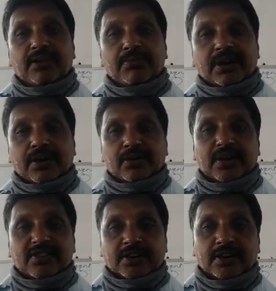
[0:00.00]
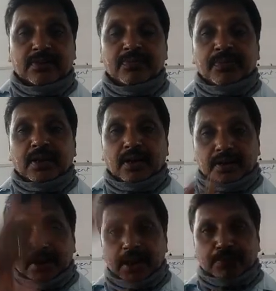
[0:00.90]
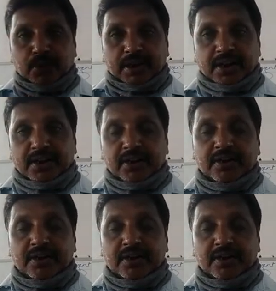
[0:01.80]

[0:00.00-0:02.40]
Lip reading: will be controlling certain the airport and